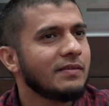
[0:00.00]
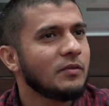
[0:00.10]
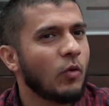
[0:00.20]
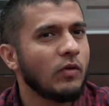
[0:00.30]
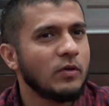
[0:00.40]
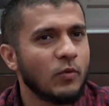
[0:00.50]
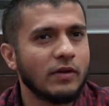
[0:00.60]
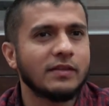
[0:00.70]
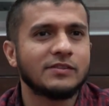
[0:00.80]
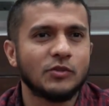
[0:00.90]
Your only
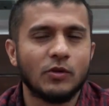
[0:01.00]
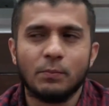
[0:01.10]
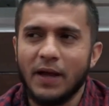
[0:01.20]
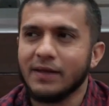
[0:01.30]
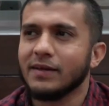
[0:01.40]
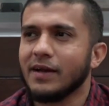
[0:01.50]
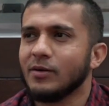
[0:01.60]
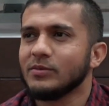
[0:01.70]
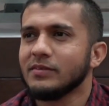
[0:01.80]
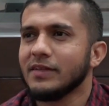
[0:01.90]
worth is your bank
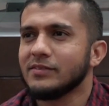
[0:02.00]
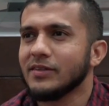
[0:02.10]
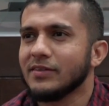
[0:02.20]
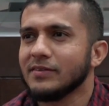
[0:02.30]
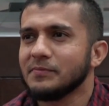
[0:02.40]
account. That's it.